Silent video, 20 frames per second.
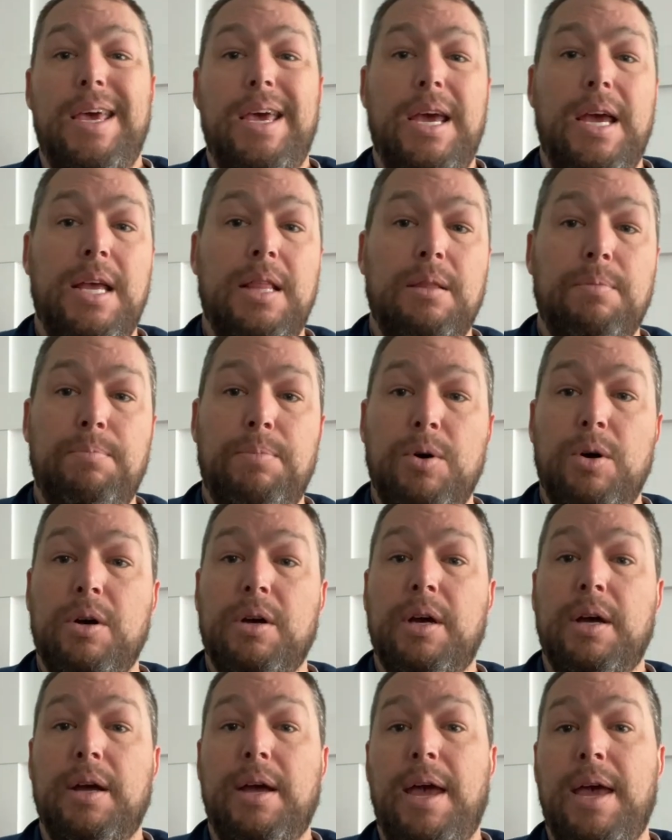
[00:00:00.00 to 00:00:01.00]
In the
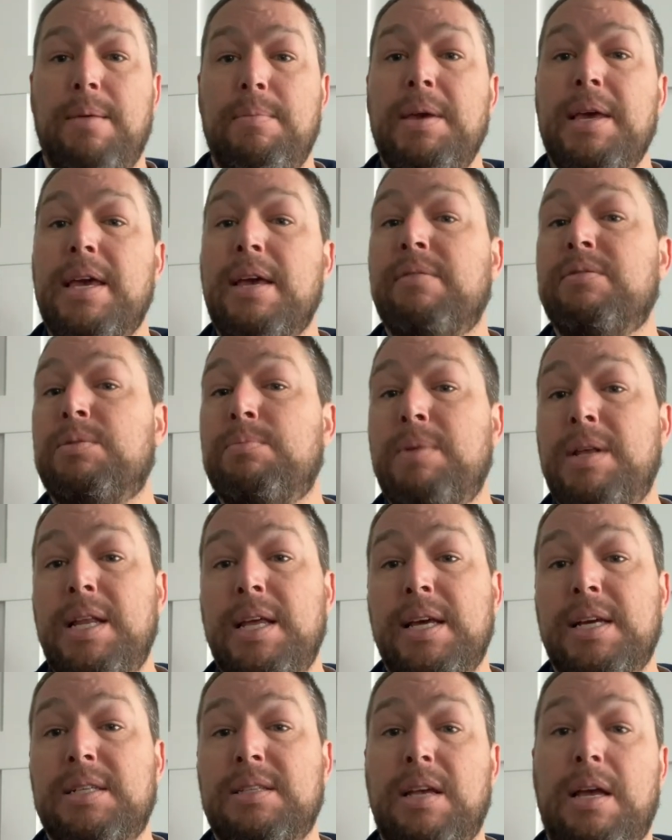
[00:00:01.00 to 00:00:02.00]
book, Amy gives many
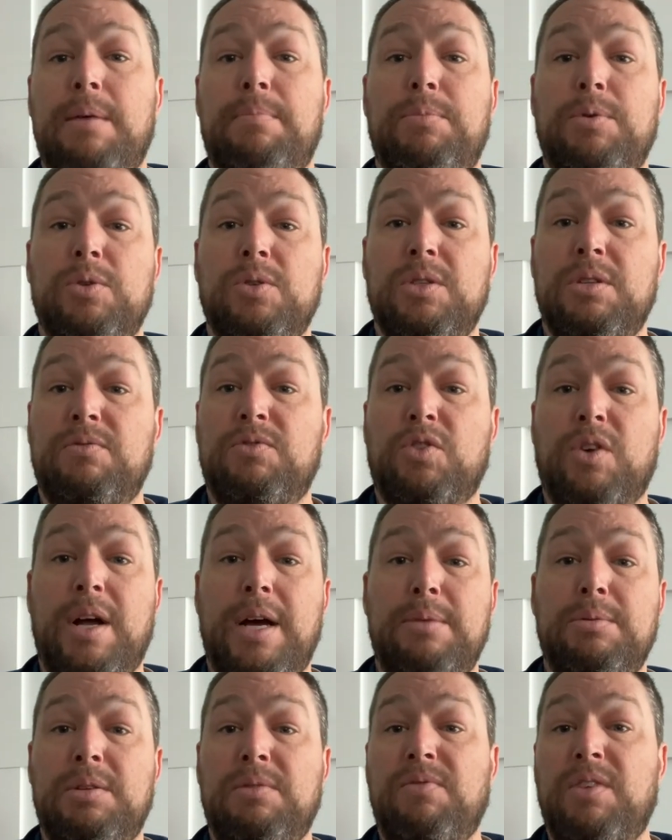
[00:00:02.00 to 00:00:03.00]
examples of
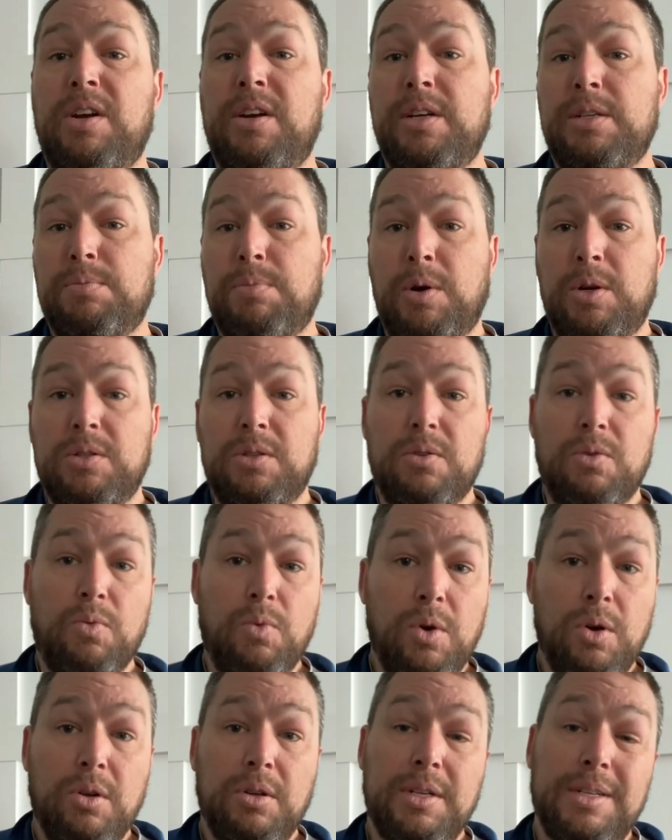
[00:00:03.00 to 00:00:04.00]
tribes in various parts of the
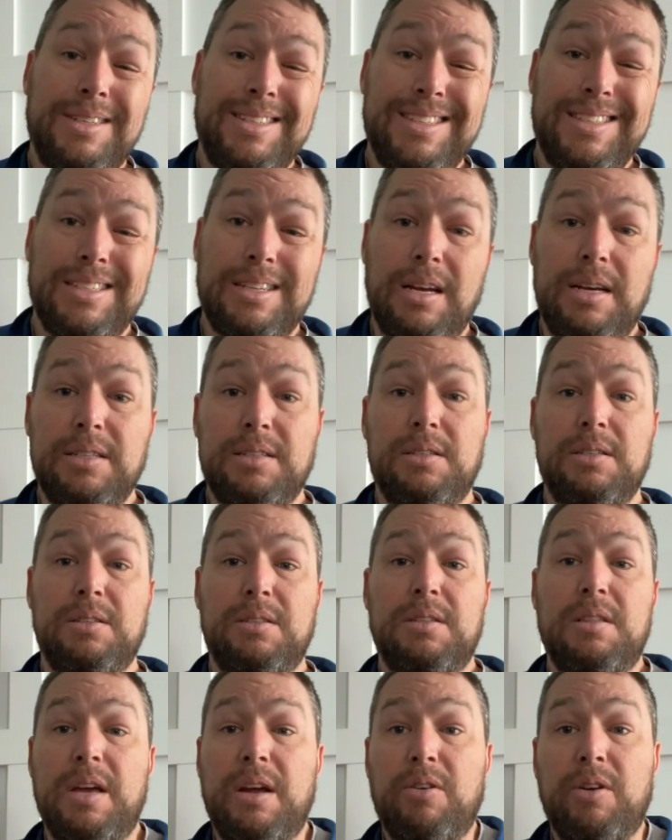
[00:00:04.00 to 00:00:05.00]
world and discusses
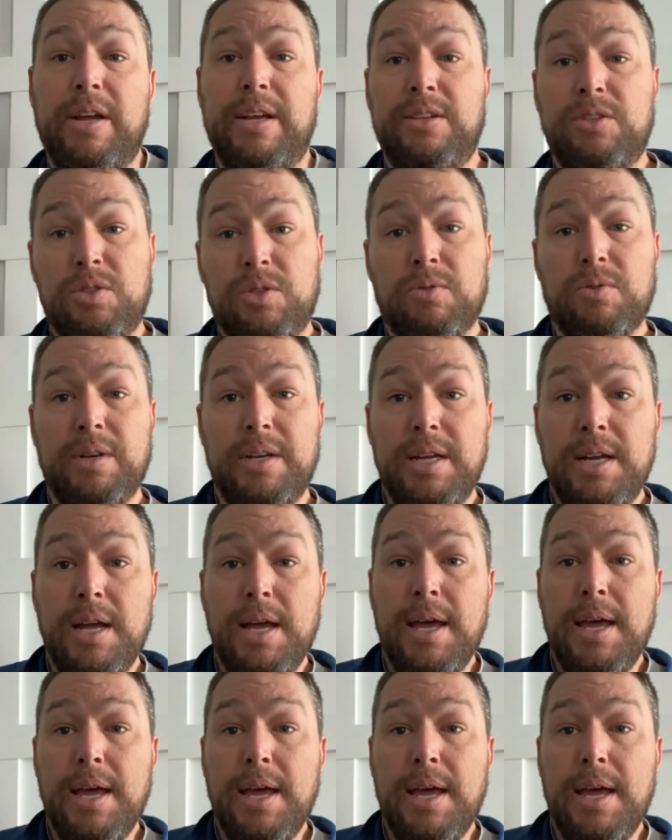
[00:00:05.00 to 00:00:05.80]
their history,